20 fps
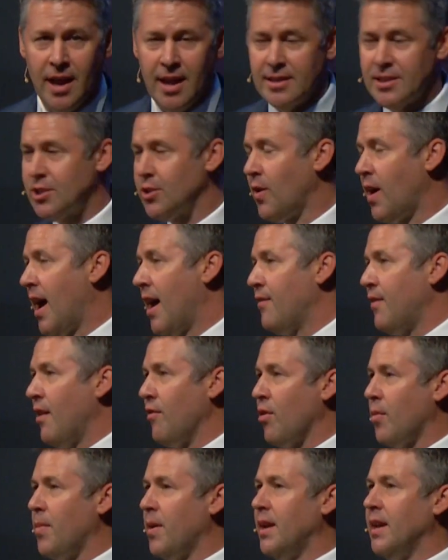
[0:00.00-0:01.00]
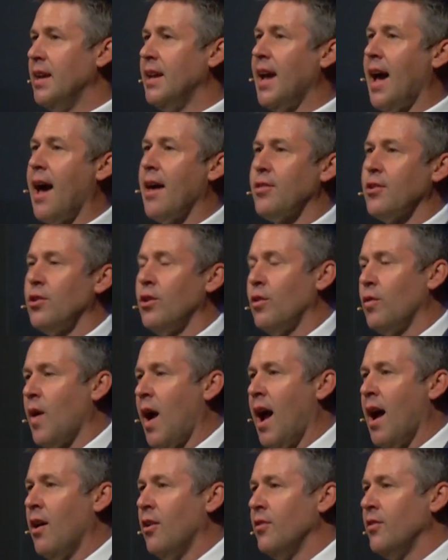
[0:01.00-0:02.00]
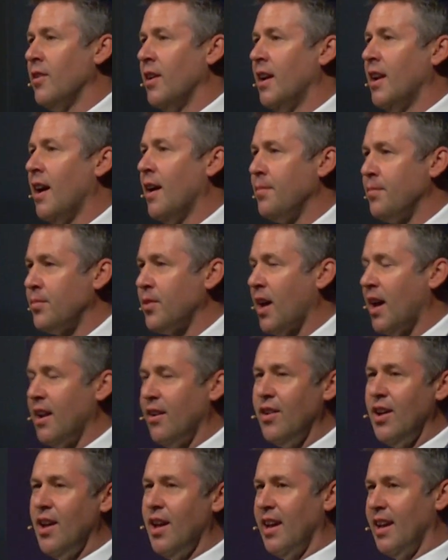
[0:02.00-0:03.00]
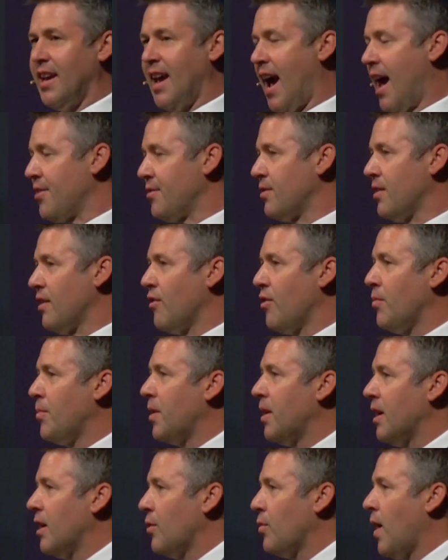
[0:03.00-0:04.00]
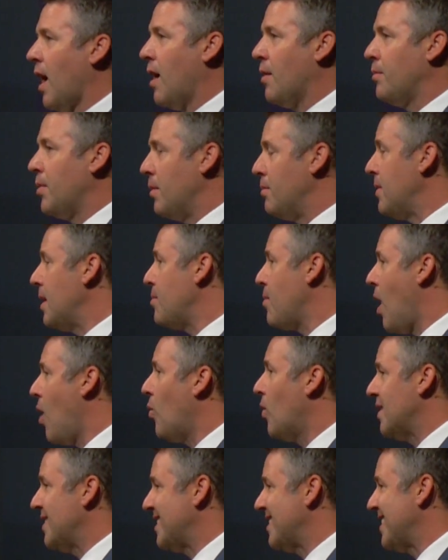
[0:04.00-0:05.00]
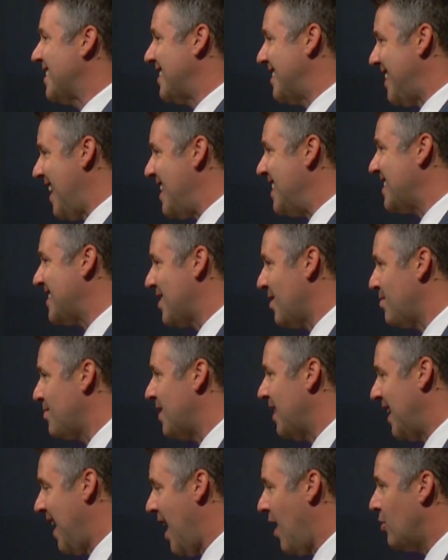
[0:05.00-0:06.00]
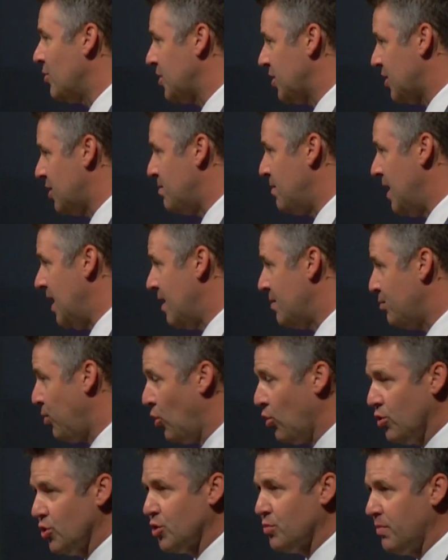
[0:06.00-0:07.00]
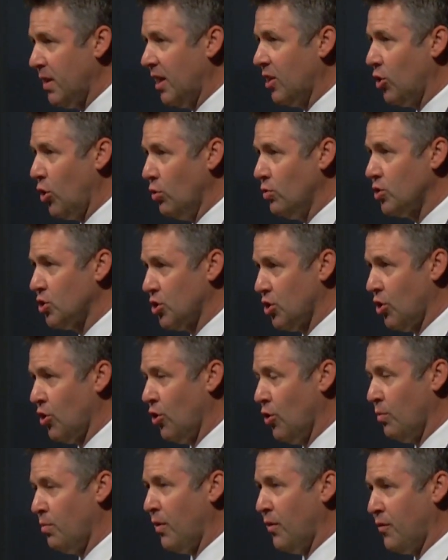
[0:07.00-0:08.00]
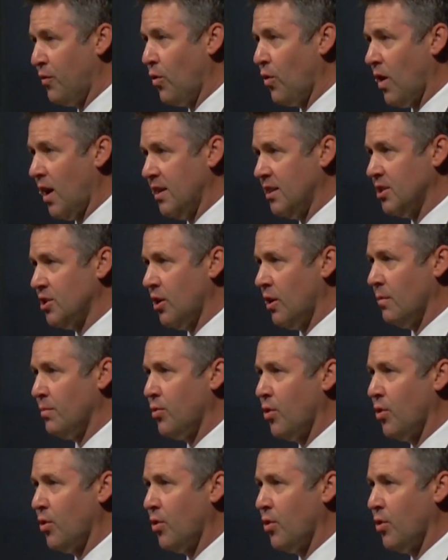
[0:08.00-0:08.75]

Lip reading: And so I have everybody gather around and I'm kind of gathering everybody around, but Meemaw wants to say something else to me and pulls me close to her before I start